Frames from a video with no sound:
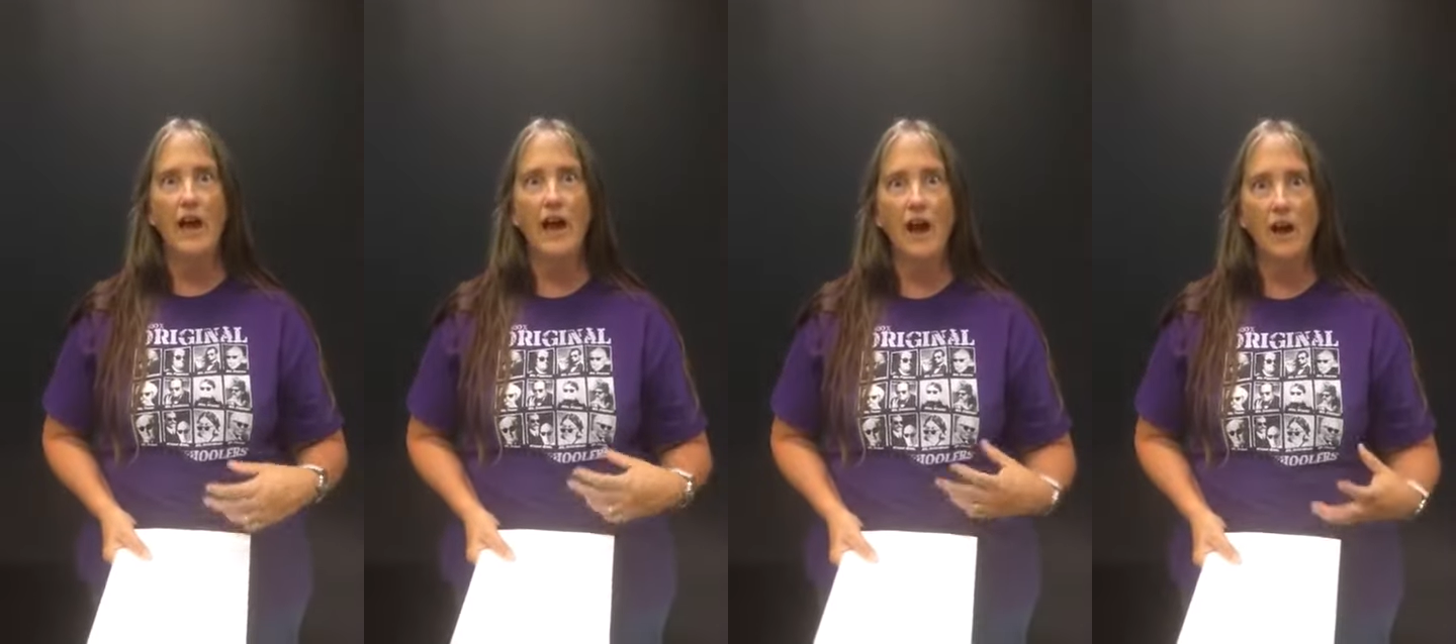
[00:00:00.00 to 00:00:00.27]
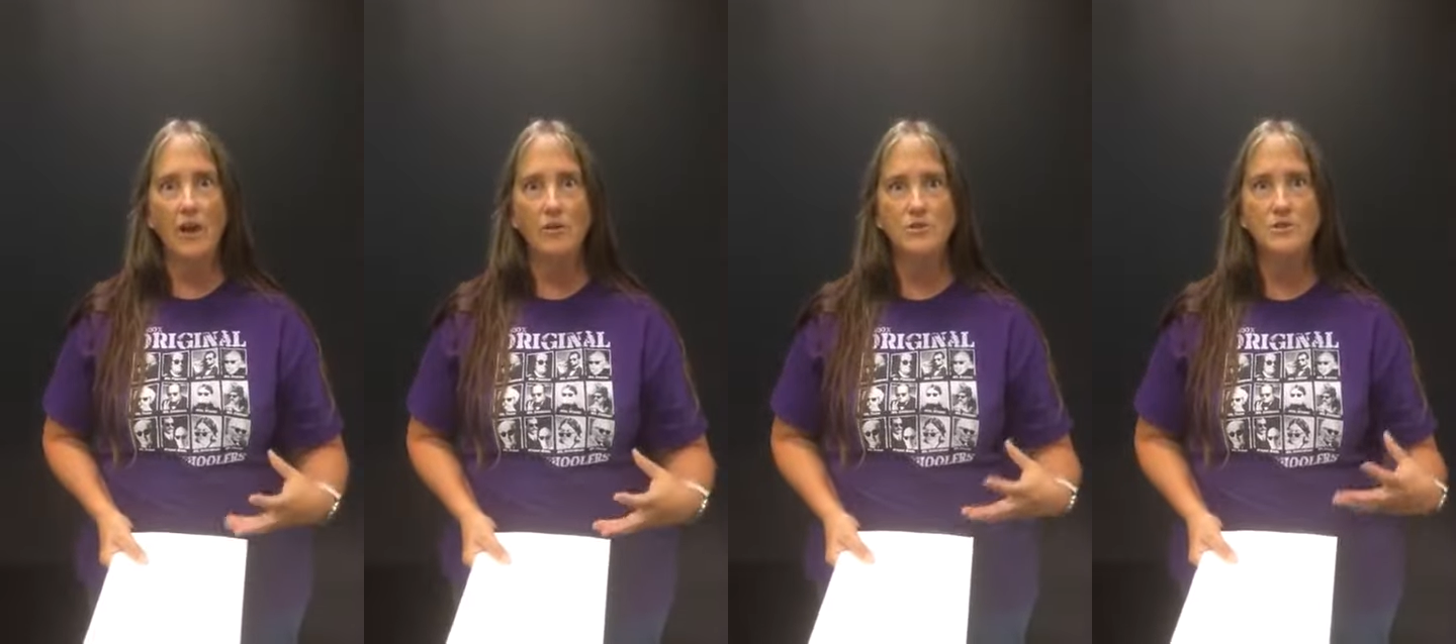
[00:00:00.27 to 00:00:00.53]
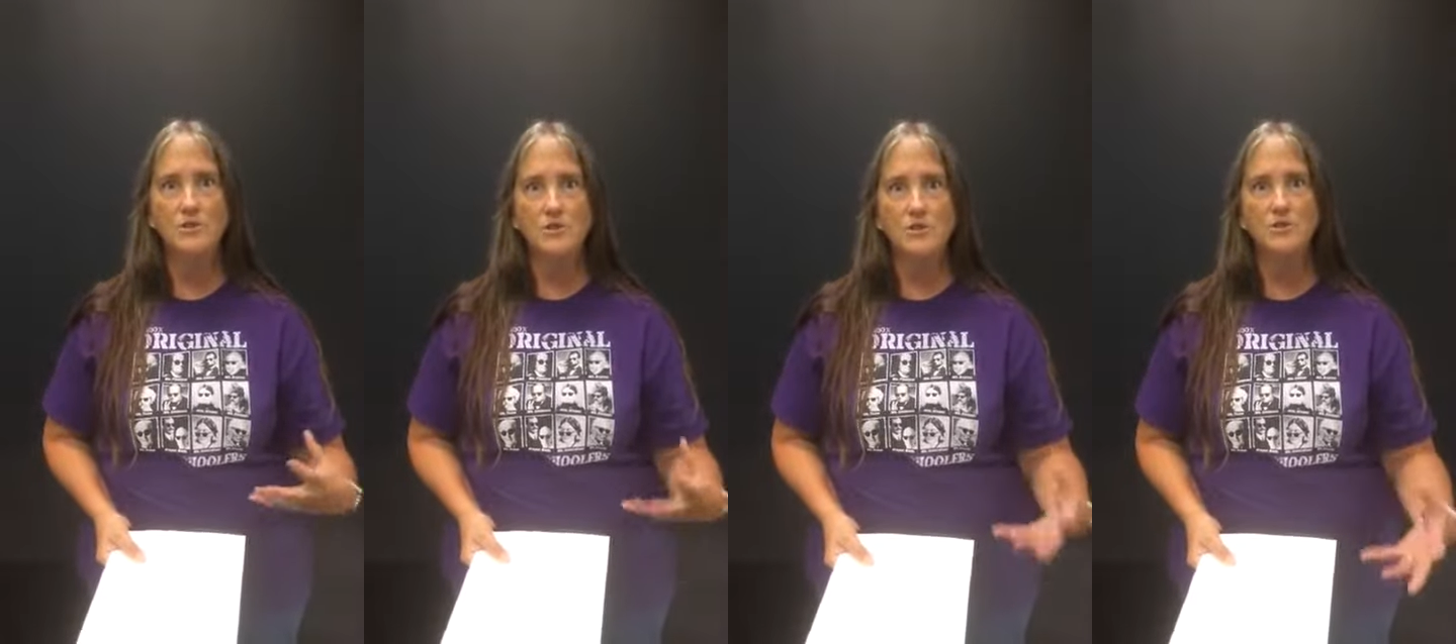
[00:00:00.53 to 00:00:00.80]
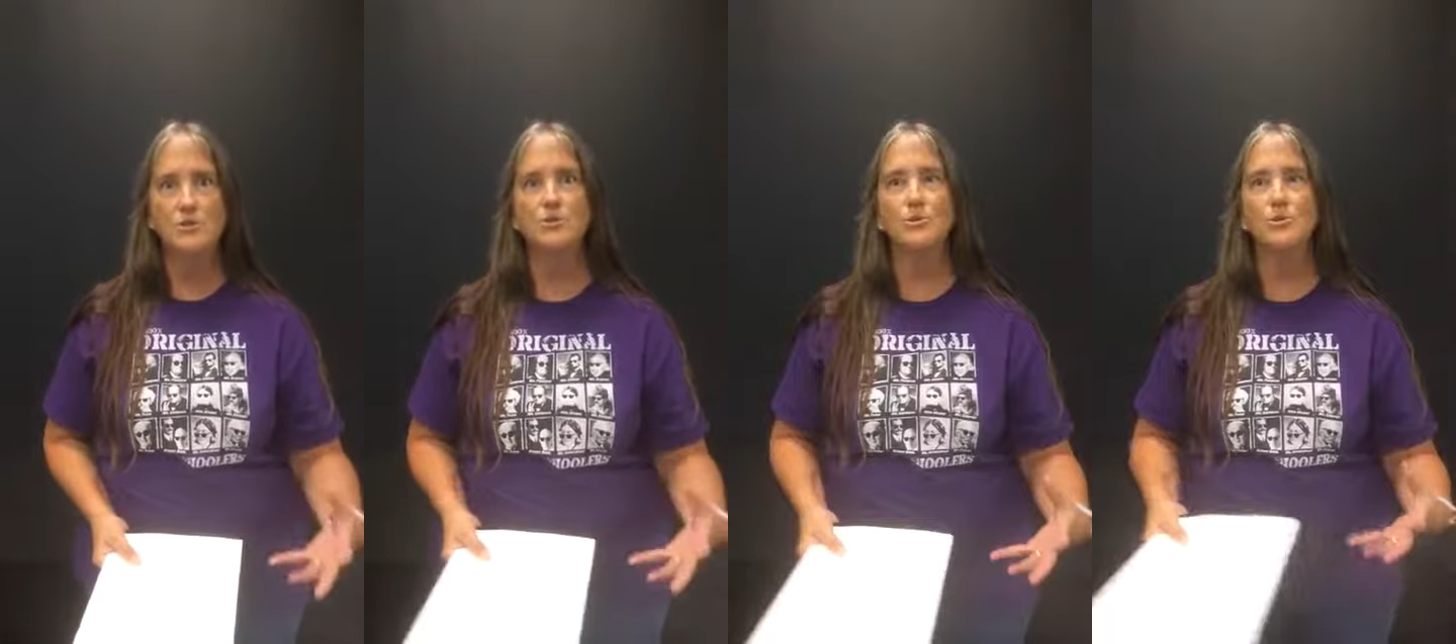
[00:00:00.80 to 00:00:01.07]
how to
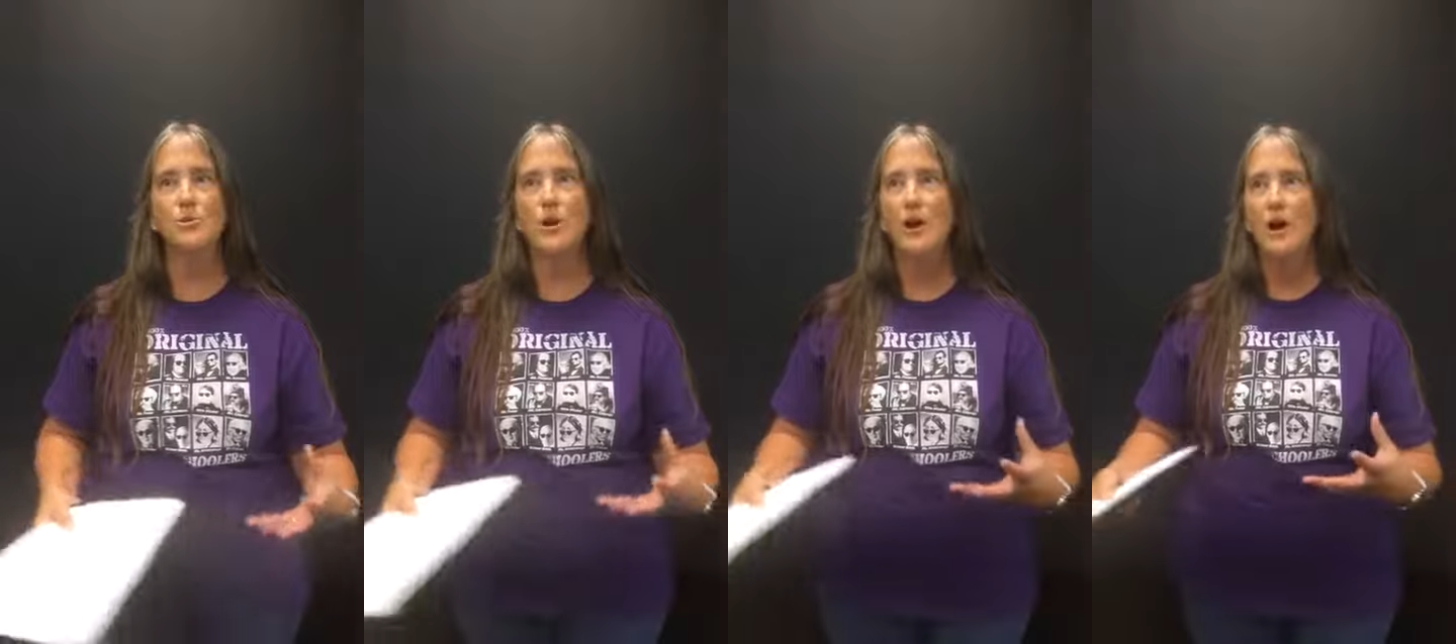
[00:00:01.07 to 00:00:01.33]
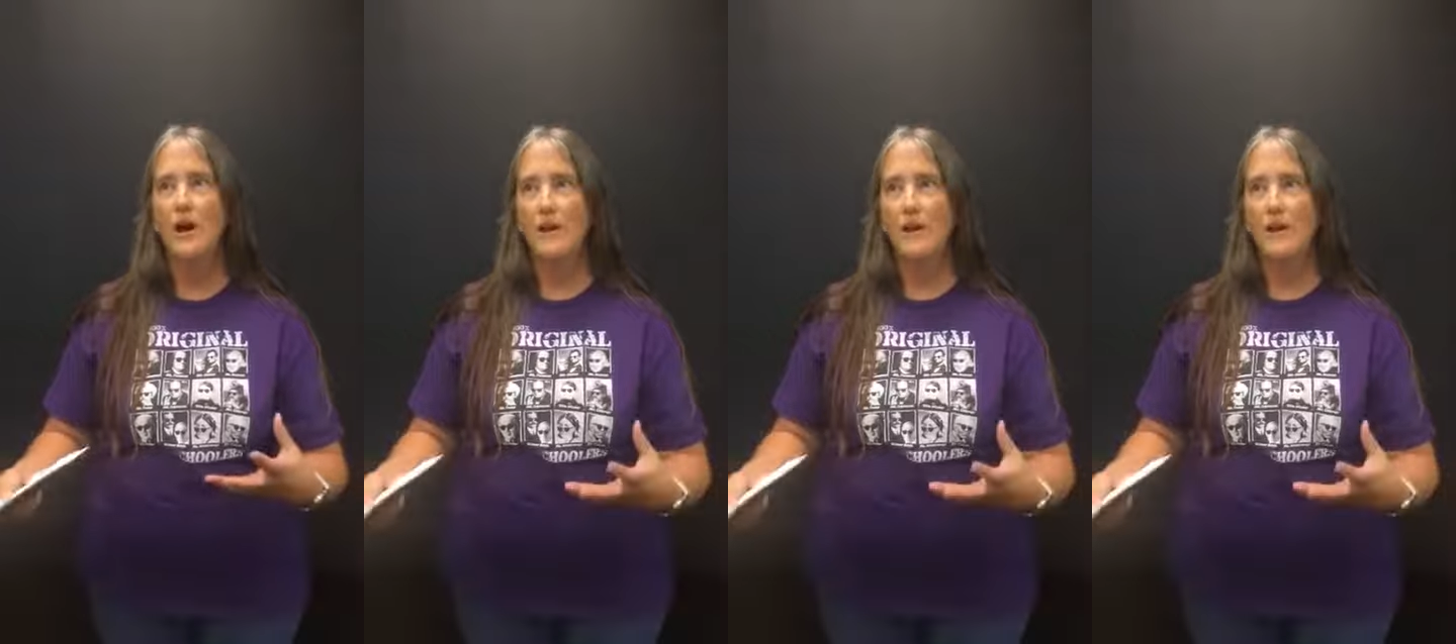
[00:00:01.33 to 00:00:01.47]
do